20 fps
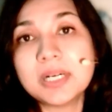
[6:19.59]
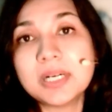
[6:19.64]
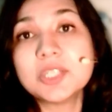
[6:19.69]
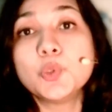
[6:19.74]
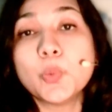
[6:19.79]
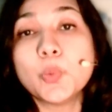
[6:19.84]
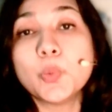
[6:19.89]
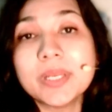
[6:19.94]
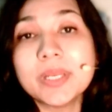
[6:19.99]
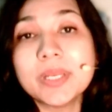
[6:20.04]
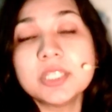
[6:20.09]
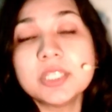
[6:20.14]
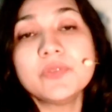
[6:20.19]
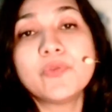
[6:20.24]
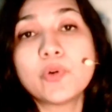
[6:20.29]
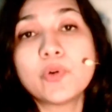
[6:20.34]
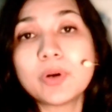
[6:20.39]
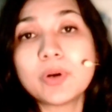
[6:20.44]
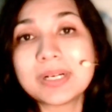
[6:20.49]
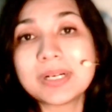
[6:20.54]
a
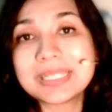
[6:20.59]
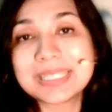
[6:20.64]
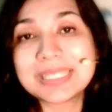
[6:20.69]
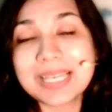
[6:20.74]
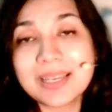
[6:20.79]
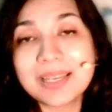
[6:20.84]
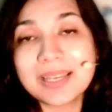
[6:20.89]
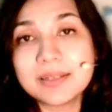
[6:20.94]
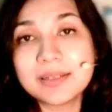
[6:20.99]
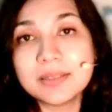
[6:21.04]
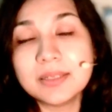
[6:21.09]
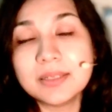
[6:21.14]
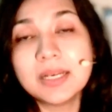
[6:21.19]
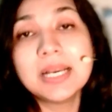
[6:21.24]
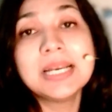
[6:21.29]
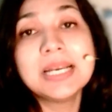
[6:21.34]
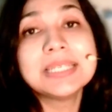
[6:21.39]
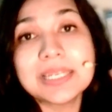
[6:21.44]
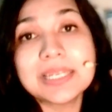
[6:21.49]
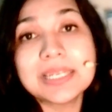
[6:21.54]
twenty-four hour cycle
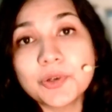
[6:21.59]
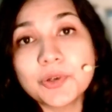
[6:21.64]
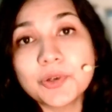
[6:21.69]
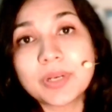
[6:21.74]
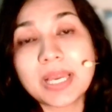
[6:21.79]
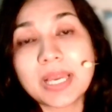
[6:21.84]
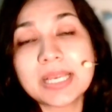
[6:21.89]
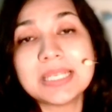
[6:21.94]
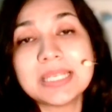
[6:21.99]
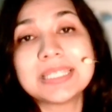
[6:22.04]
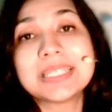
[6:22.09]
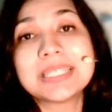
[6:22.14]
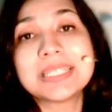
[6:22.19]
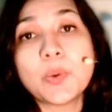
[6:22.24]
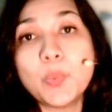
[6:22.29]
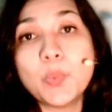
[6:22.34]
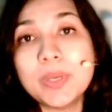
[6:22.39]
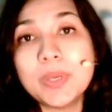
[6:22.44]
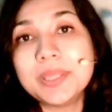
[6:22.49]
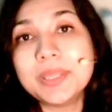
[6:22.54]
synchronized
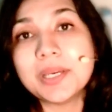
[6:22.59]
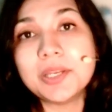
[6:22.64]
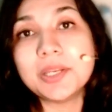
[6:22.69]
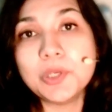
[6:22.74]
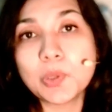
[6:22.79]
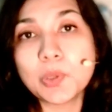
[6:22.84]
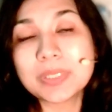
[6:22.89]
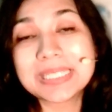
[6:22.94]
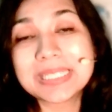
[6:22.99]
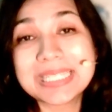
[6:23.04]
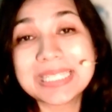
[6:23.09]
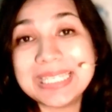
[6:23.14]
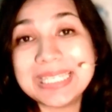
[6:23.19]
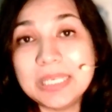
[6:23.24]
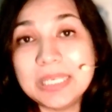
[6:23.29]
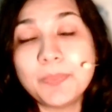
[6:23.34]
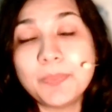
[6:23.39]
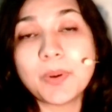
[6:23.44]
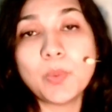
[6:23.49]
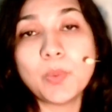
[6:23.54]
with your
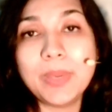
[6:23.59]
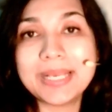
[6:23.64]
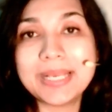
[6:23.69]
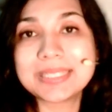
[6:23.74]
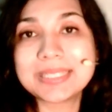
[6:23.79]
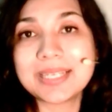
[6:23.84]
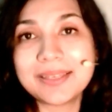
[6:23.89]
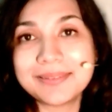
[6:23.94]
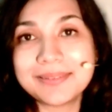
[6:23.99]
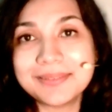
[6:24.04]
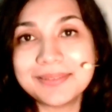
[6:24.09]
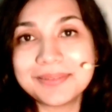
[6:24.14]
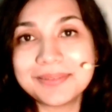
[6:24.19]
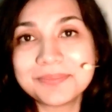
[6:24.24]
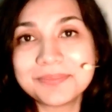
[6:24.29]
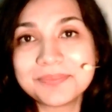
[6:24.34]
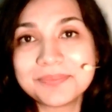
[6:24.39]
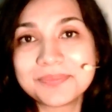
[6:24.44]
sleep-wake cycle.